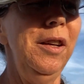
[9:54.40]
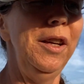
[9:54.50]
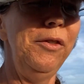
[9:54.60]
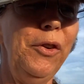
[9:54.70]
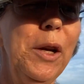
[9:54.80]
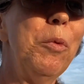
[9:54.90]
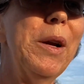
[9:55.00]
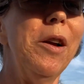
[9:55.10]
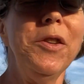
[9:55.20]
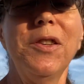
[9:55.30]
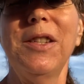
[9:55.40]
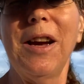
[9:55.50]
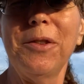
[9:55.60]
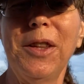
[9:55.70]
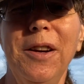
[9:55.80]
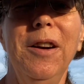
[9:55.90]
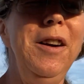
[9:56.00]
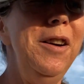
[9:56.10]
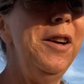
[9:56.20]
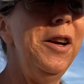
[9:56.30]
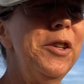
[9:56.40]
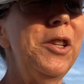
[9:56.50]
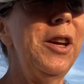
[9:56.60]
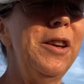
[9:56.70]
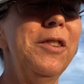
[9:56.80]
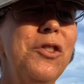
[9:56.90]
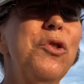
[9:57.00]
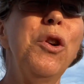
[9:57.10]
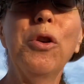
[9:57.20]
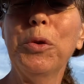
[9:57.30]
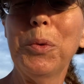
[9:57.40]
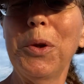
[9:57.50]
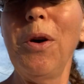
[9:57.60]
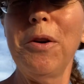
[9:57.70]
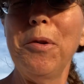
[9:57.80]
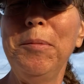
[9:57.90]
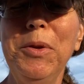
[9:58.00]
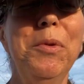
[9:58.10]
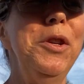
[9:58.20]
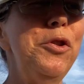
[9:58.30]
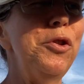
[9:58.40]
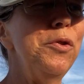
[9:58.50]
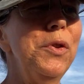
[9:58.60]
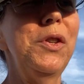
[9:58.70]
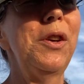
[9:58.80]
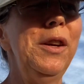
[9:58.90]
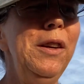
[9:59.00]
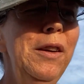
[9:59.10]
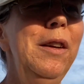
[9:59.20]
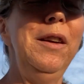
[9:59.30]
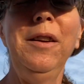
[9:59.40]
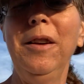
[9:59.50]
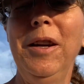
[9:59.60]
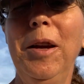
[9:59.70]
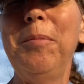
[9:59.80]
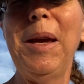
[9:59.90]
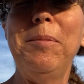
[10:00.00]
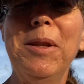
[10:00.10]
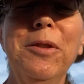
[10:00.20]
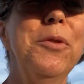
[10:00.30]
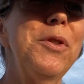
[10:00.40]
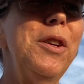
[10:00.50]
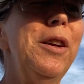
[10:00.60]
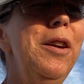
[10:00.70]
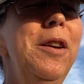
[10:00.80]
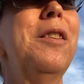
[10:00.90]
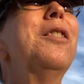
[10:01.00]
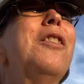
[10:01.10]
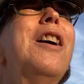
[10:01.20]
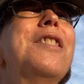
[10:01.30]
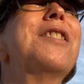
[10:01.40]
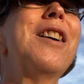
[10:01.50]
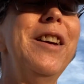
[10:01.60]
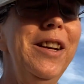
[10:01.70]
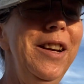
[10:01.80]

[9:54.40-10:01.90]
if anyone else is out there has struggled with autoimmune issues and maybe losing their eyesight